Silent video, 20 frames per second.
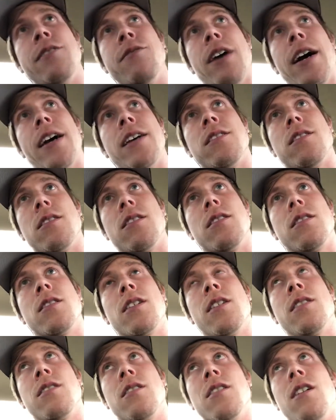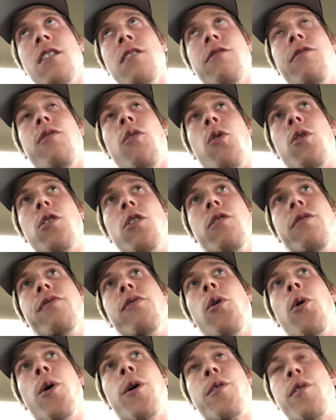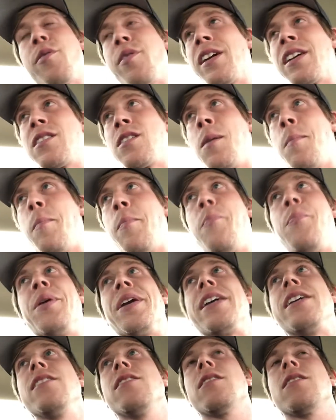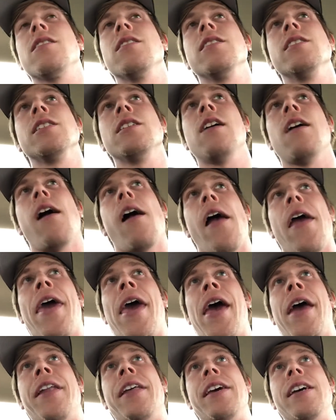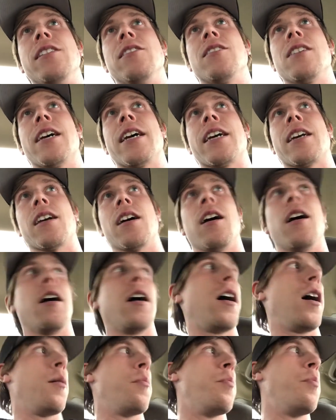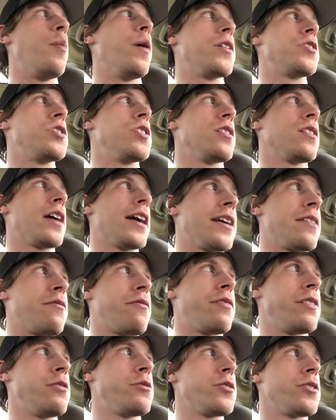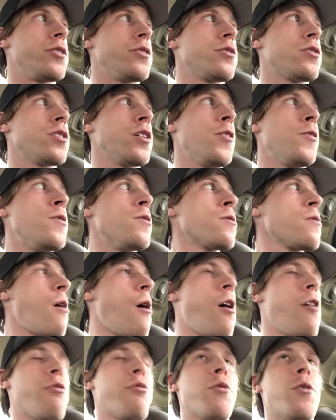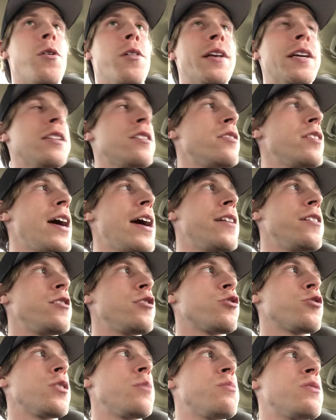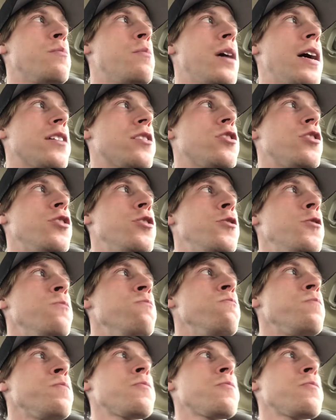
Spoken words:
advise the Sun 404. The thing's a beast, and it's like a budget line filter. So I'll throw a link to that in the description box too.